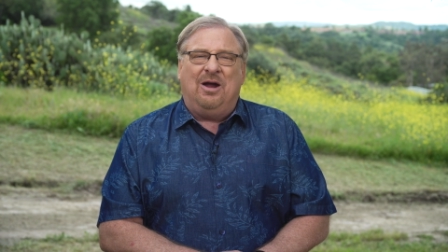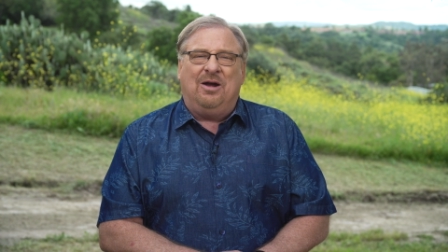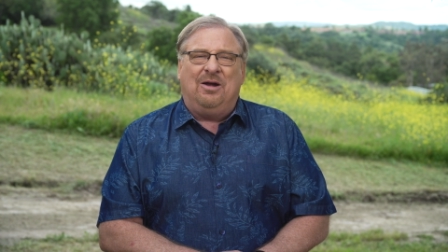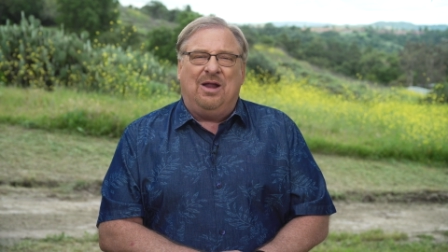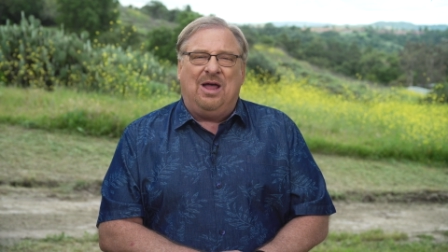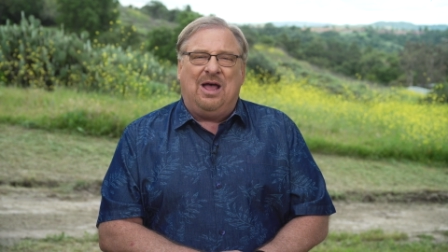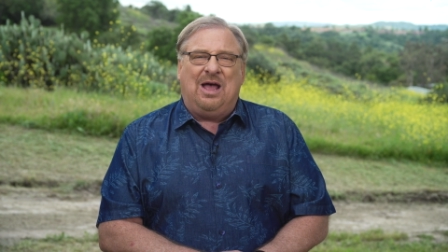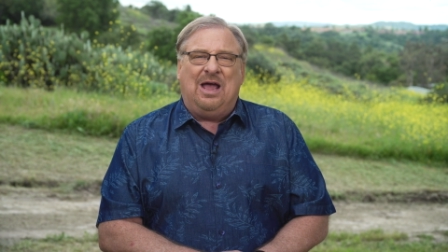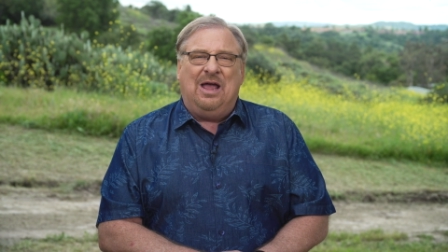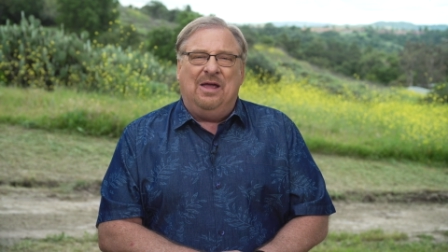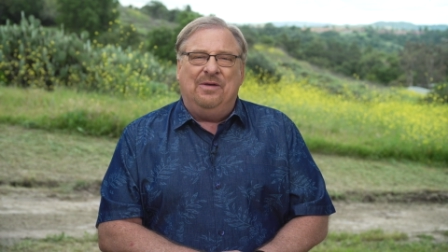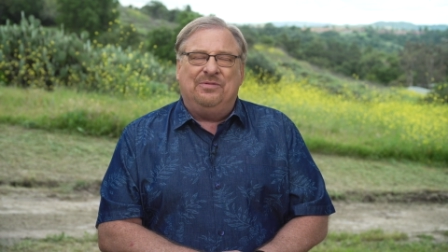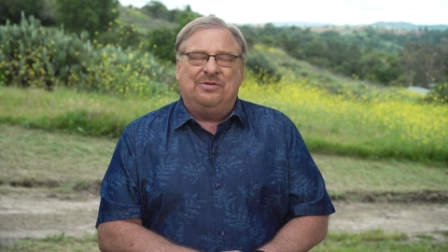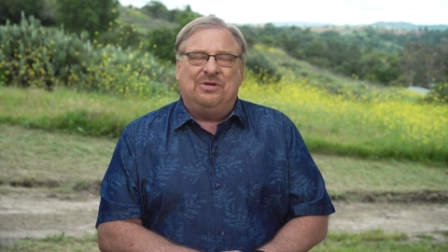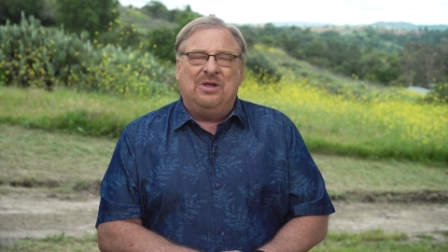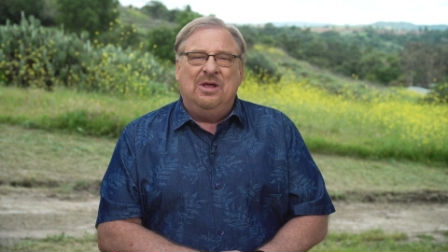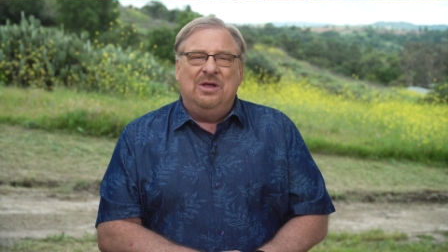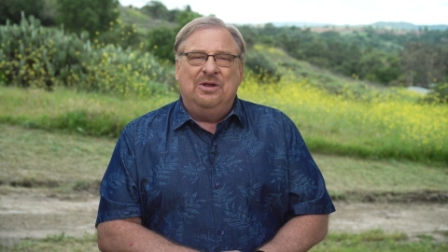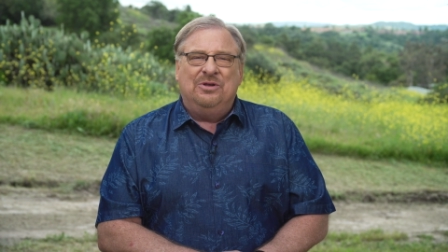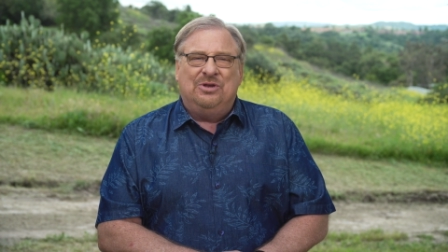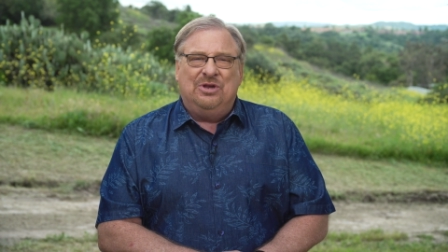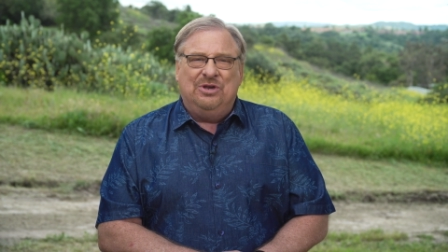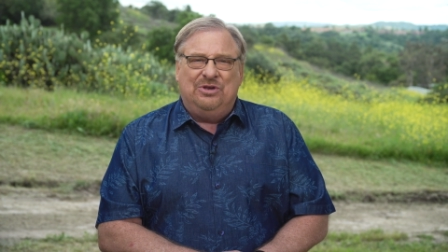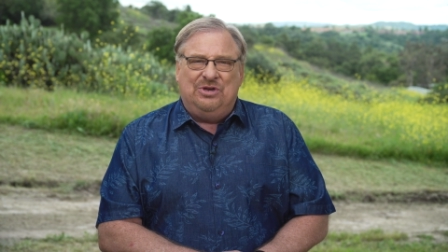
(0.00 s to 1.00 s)
our lives
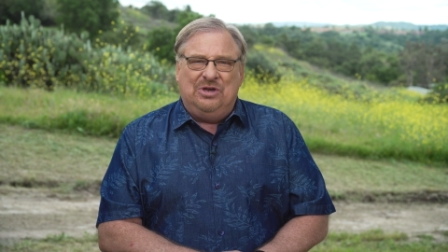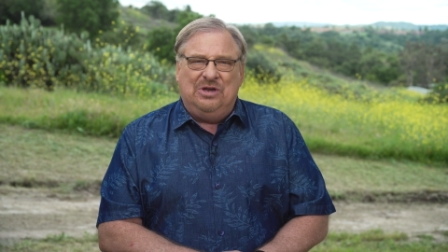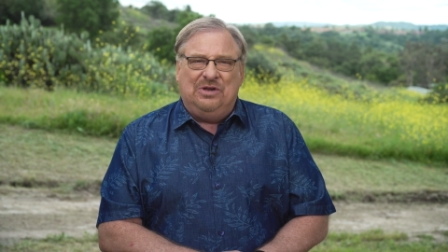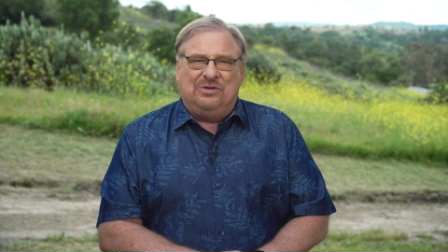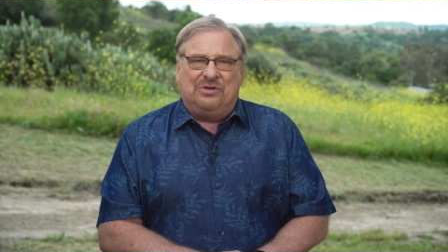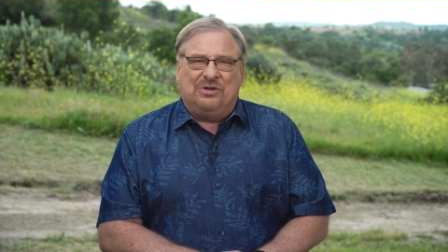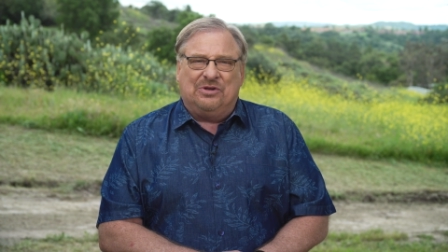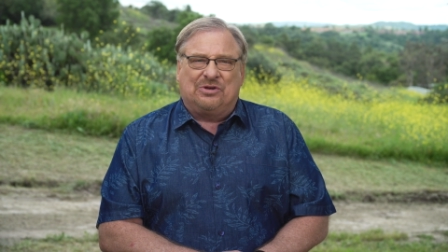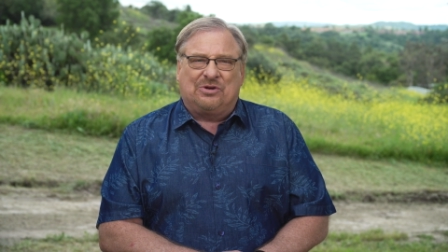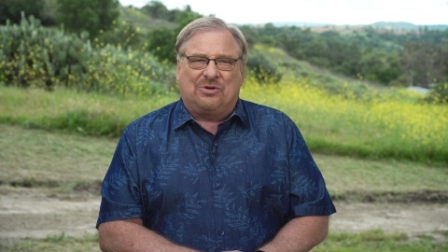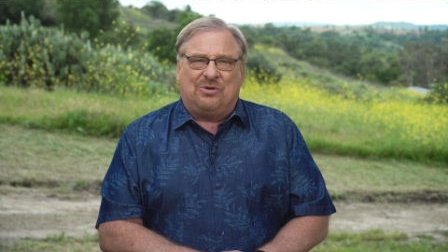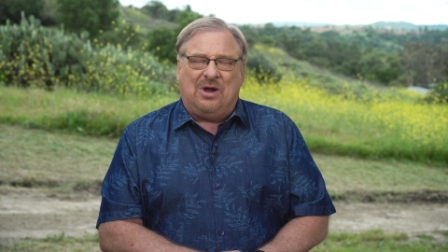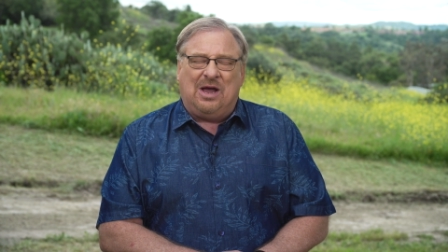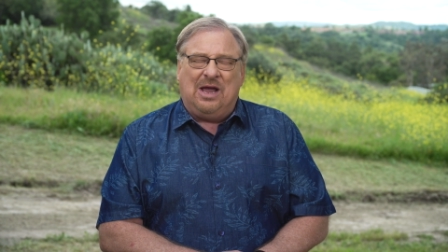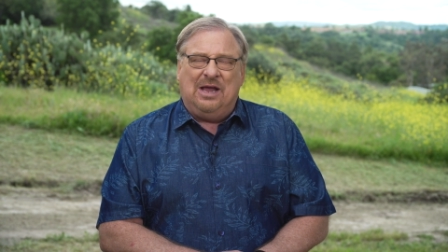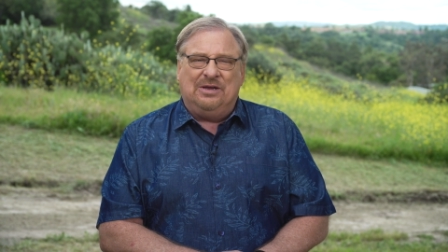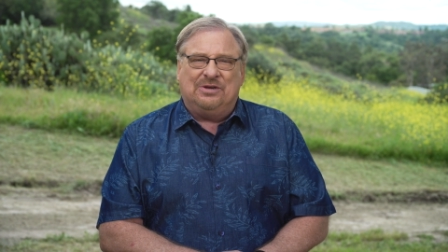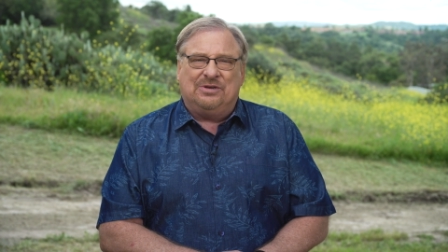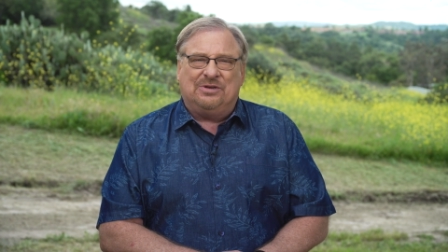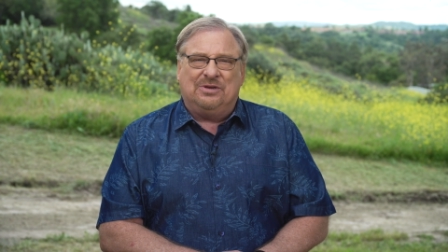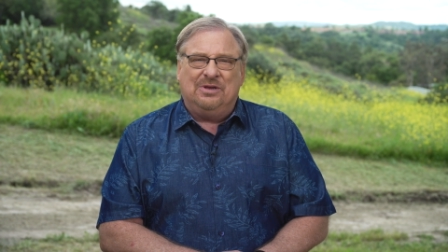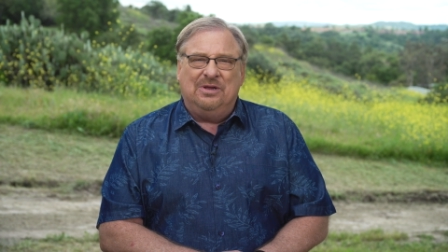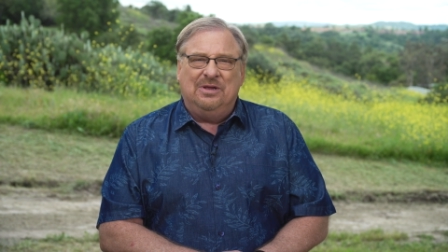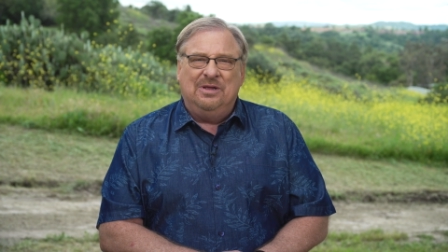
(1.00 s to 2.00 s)
to Jesus
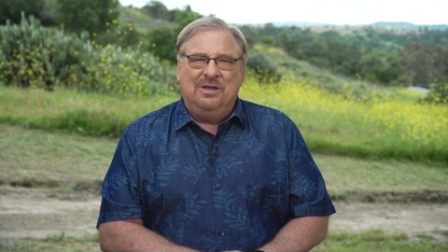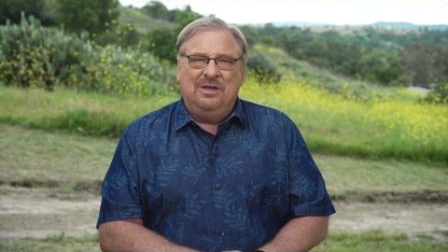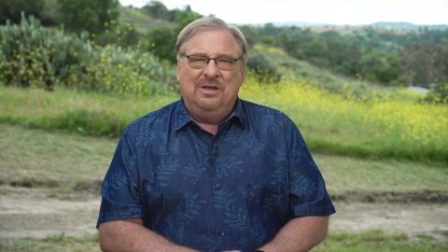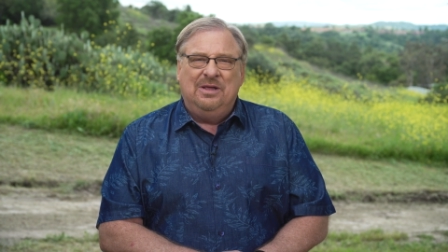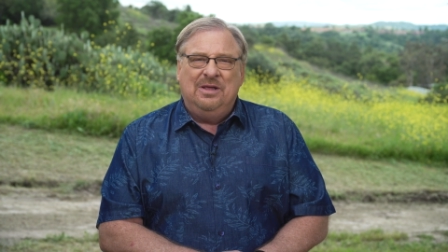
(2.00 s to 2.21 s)
Christ.